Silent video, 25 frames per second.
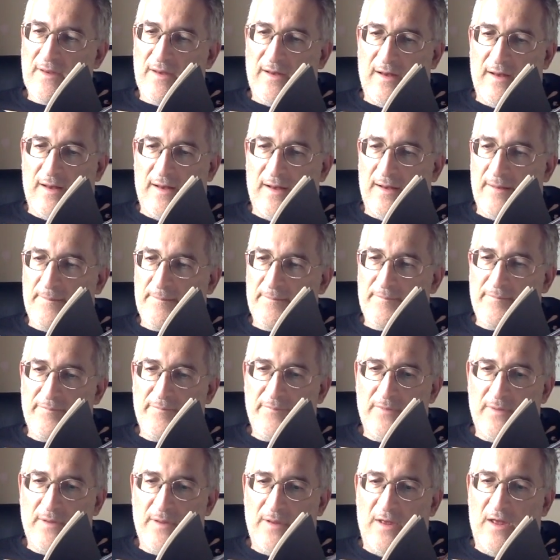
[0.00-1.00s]
Um,
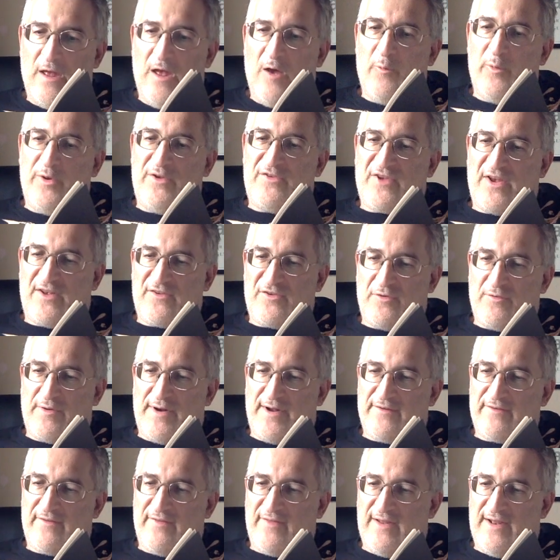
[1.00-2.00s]
we sat
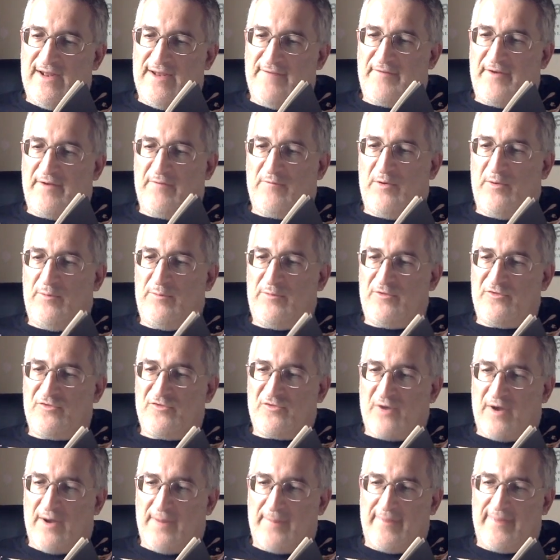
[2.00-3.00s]
around in the living room
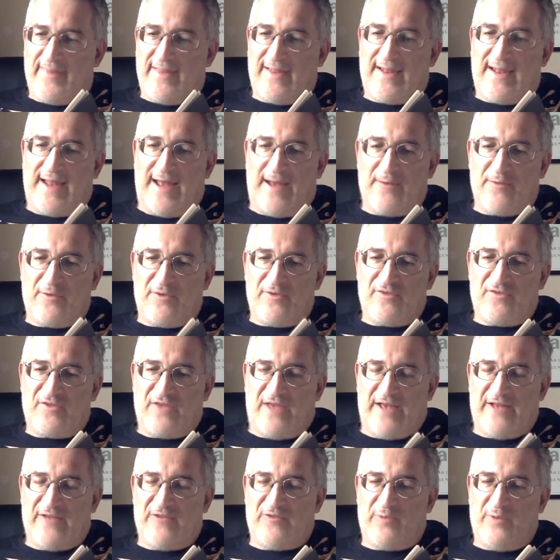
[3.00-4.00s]
describing the loudest
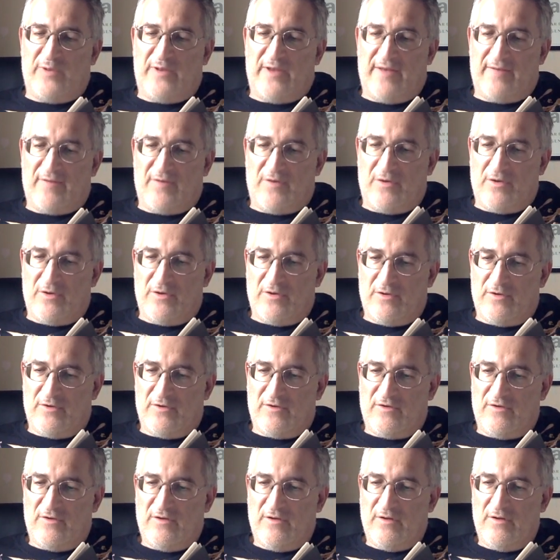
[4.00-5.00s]
sounds we'd ever
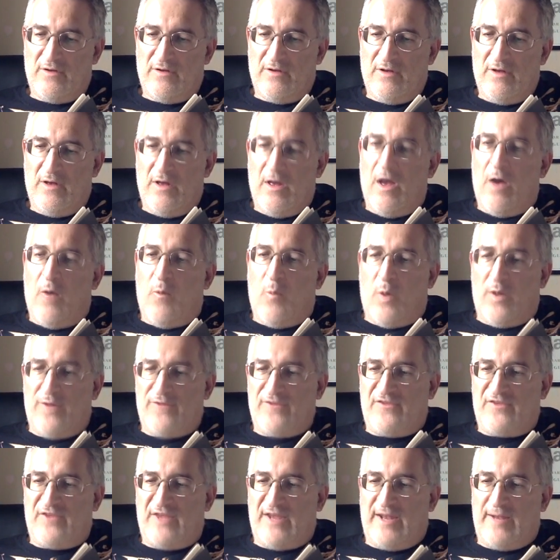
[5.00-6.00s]
heard
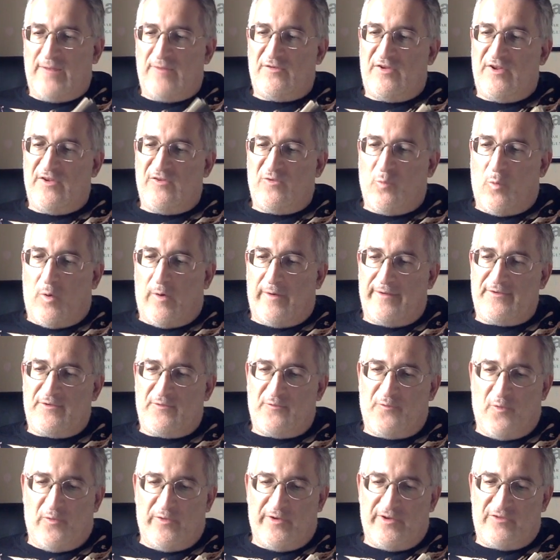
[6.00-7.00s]
one said it was his wife's
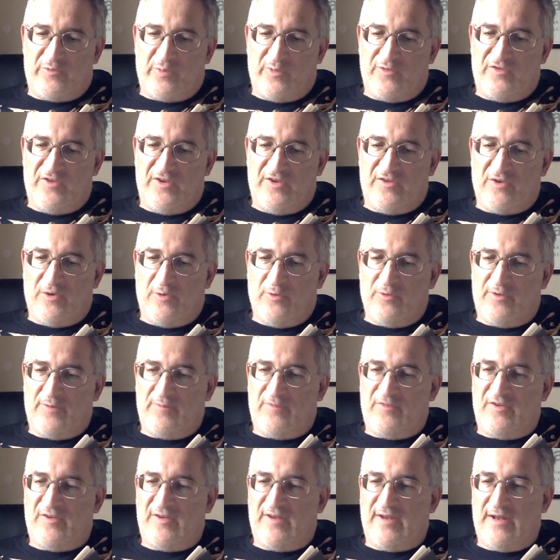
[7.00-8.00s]
voice when she told him
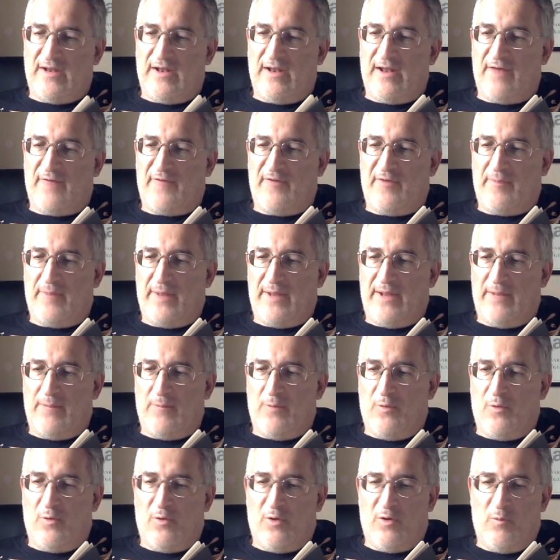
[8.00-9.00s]
she didn't love him
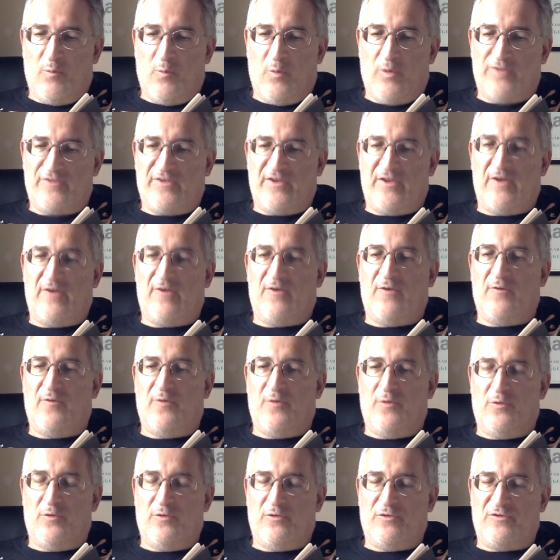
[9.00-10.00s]
anymore and wanted a
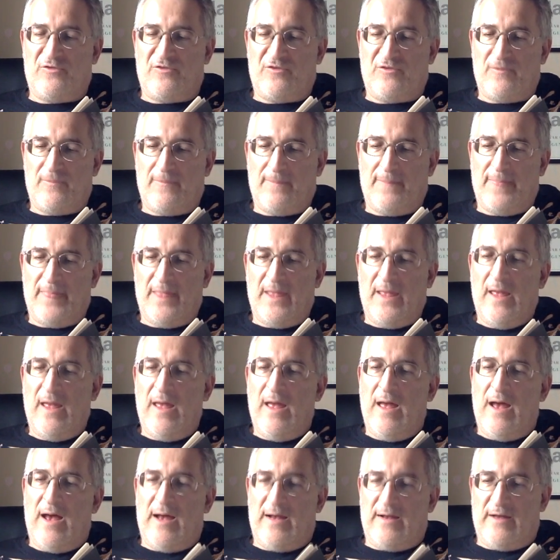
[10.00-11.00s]
divorce.
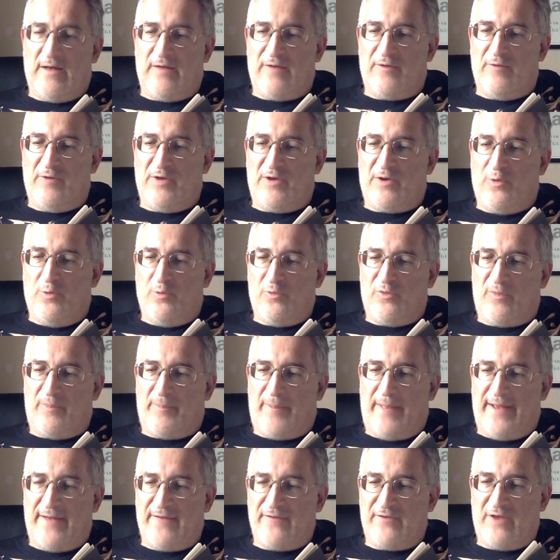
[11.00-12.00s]
Another recalled the
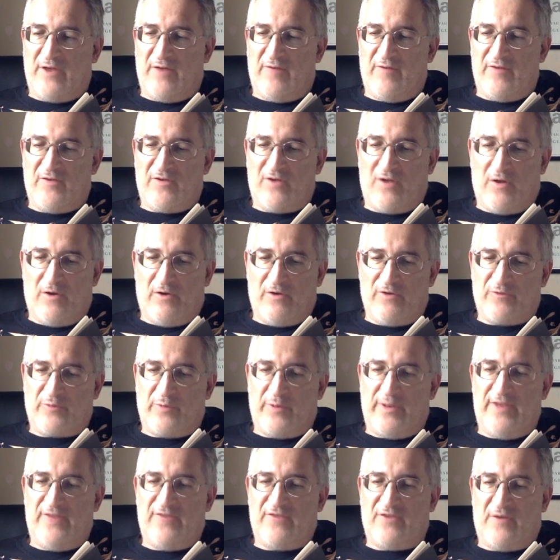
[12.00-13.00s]
pounding of his heart
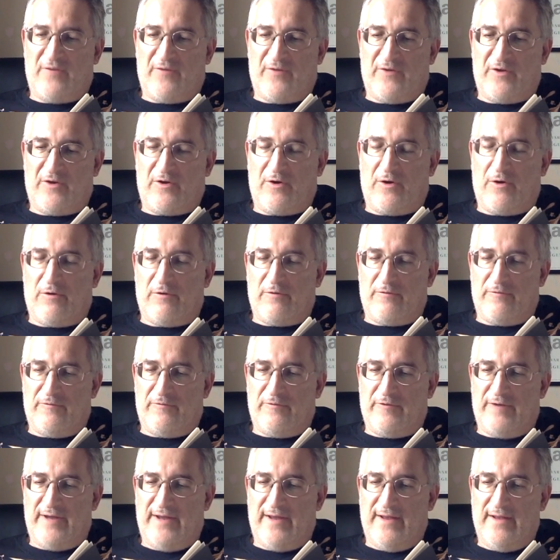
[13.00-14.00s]
when he suffered a
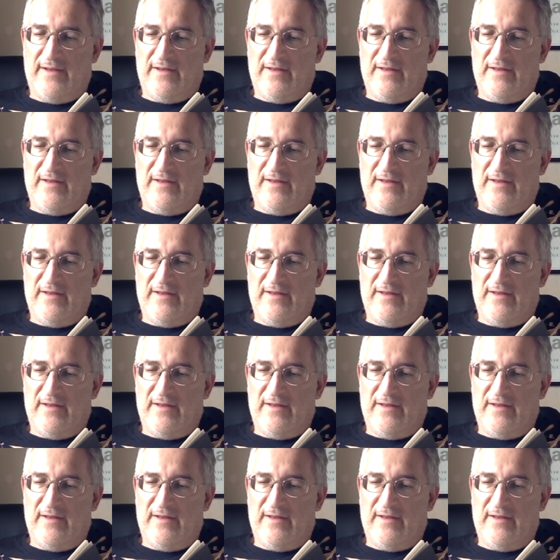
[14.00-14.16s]
coronary.